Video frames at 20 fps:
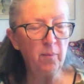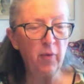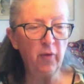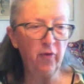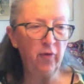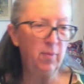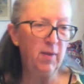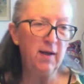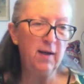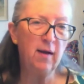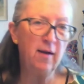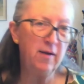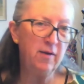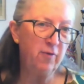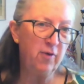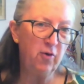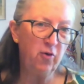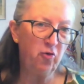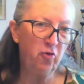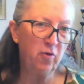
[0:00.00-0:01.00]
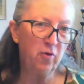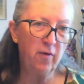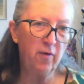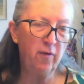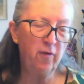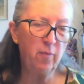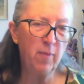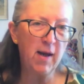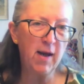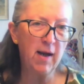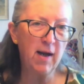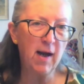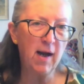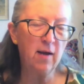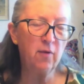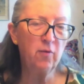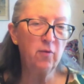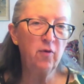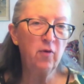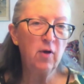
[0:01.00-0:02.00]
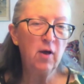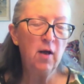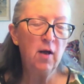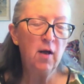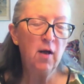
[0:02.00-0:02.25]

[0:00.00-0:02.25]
possibly life insurance payout.